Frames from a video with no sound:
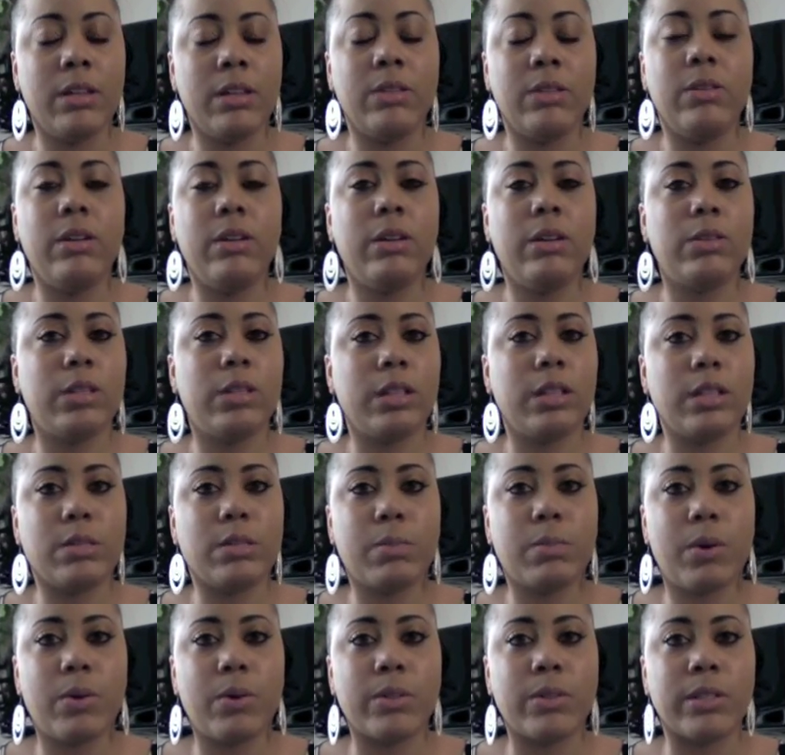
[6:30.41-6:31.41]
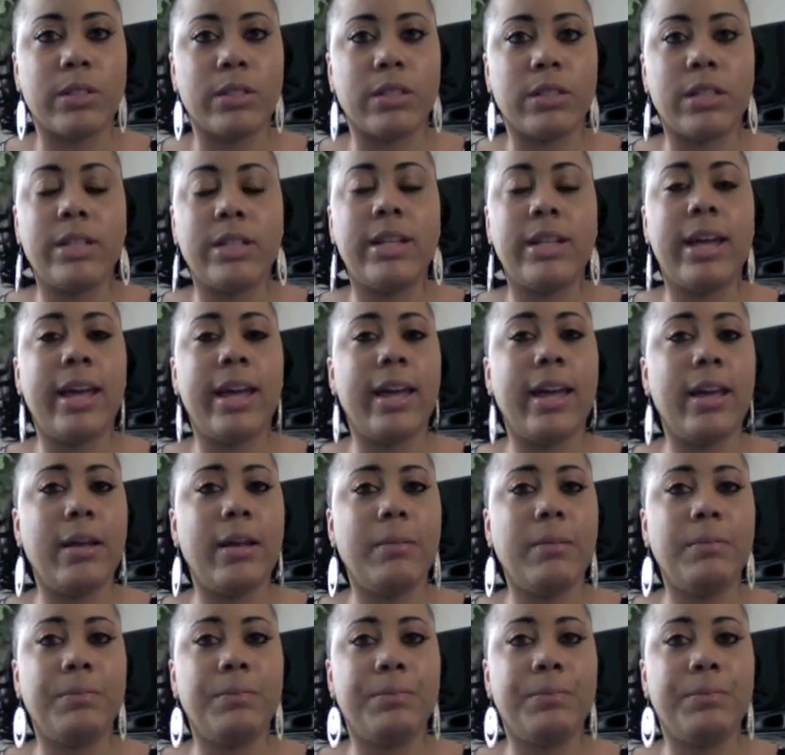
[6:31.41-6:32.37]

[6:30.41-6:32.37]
you know, to this person. Today,